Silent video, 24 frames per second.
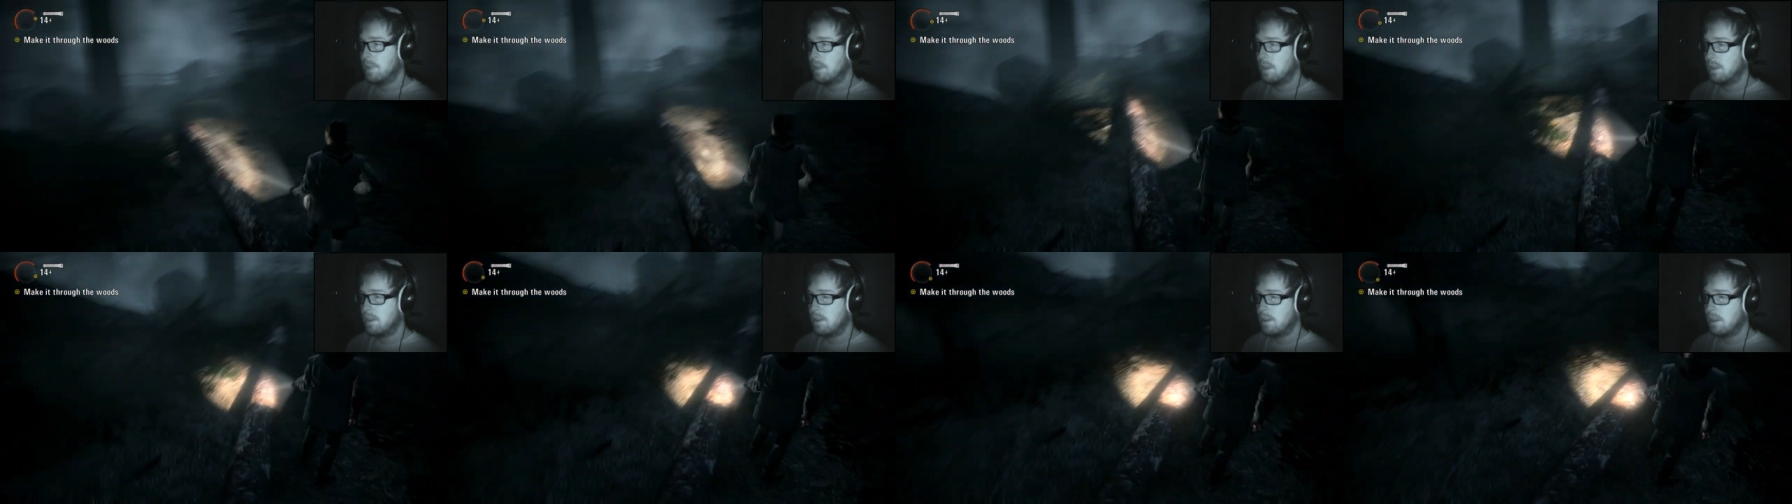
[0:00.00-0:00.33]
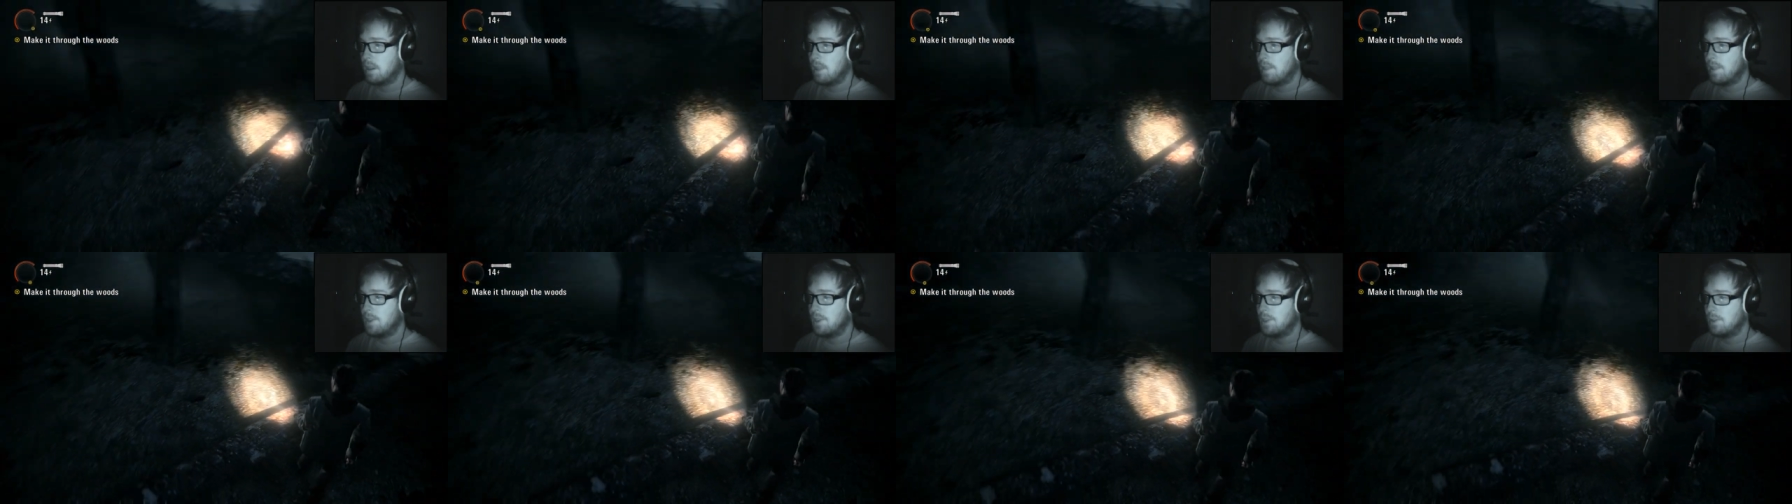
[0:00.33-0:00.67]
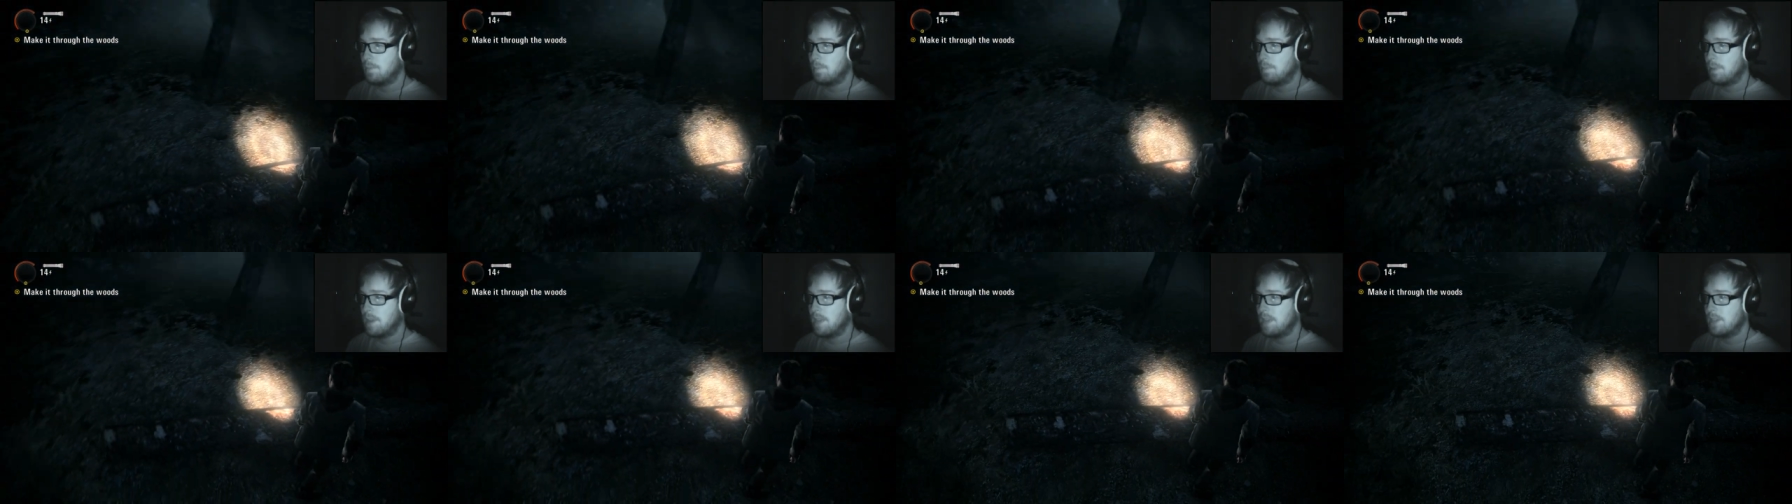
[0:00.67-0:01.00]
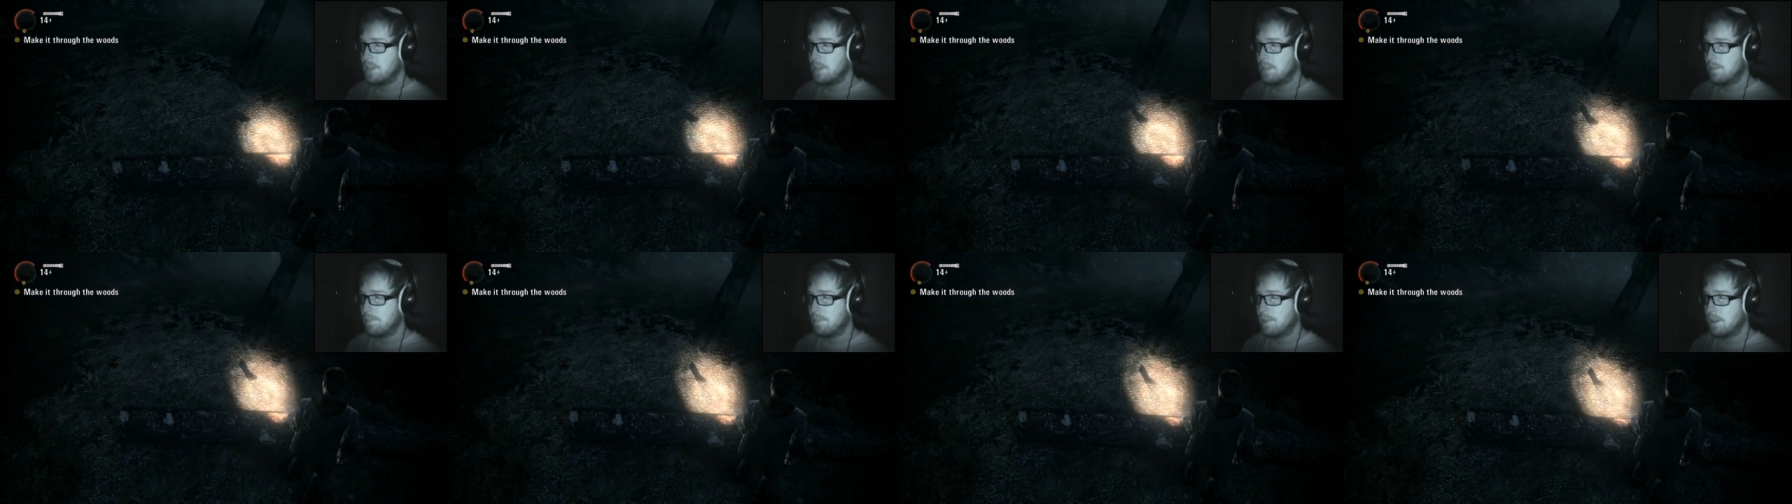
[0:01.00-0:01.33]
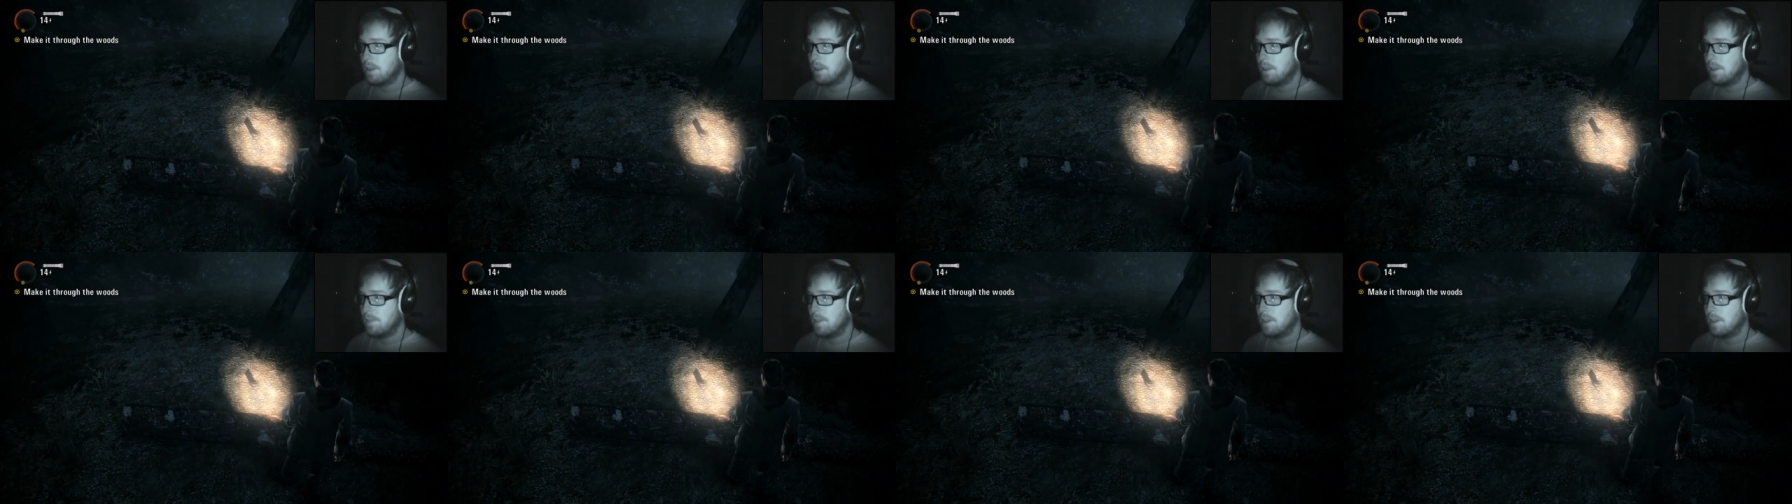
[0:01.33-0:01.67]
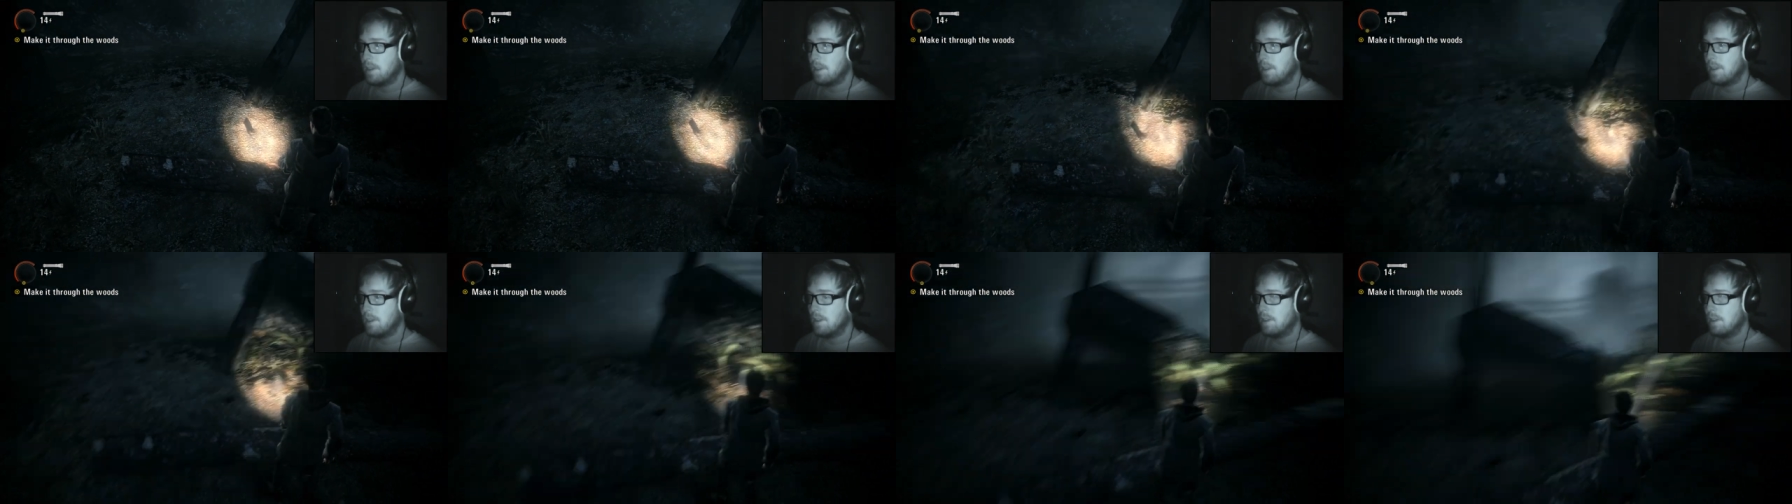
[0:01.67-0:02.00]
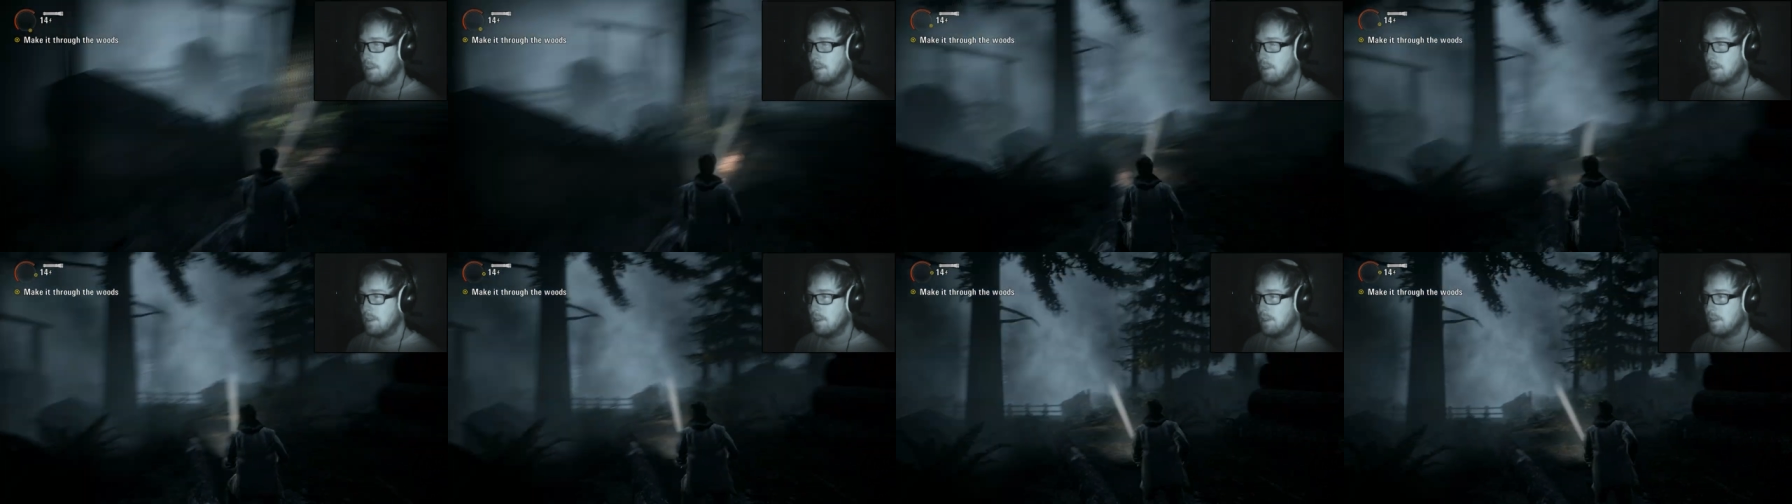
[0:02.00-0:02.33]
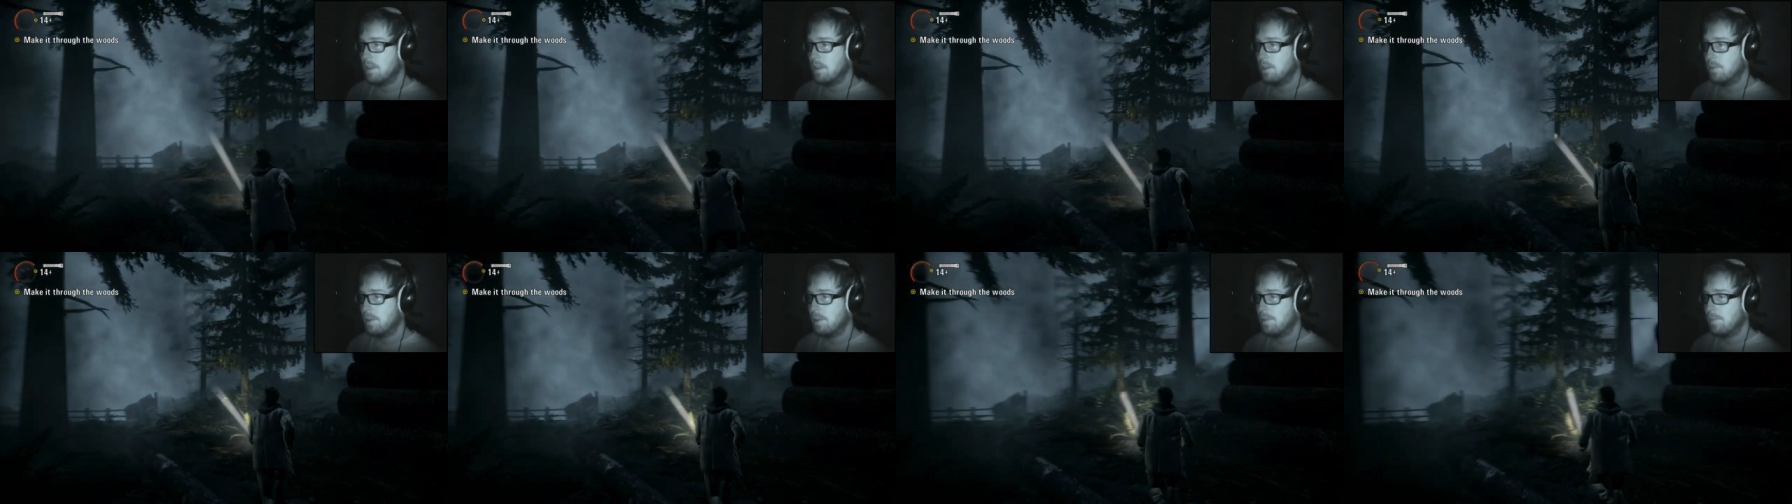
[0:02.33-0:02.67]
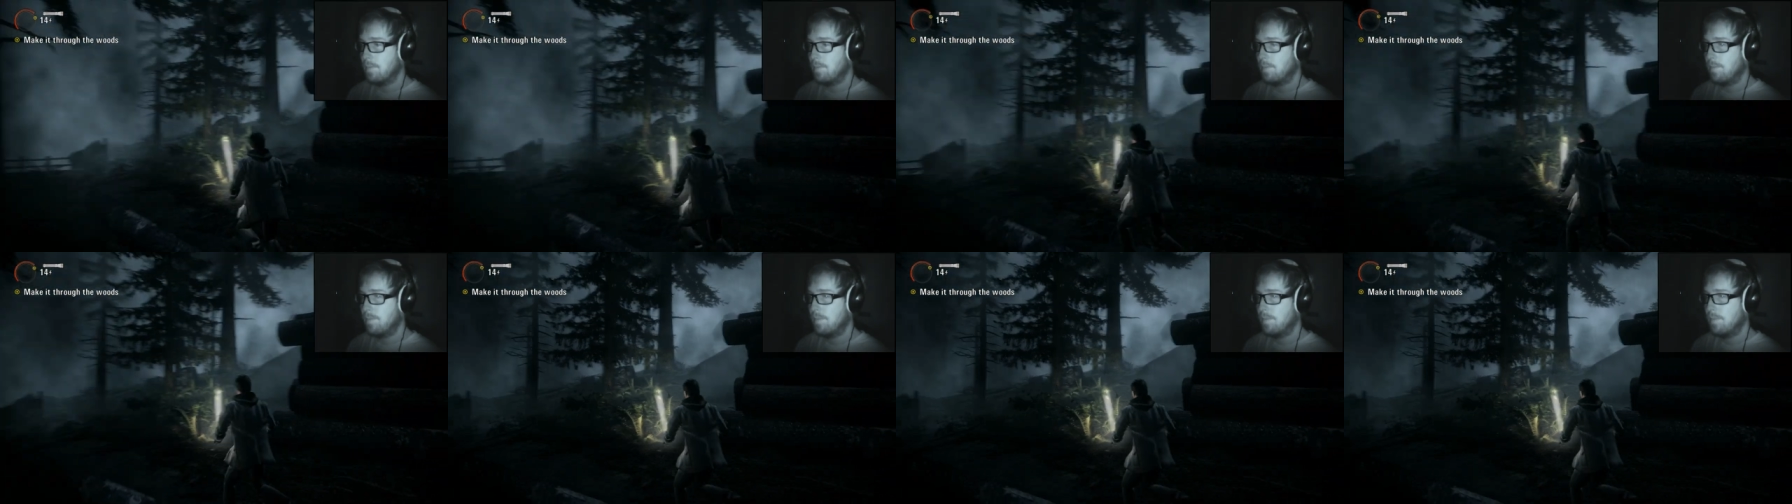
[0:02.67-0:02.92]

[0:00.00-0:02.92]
Looks like there should be something over here. Oh well.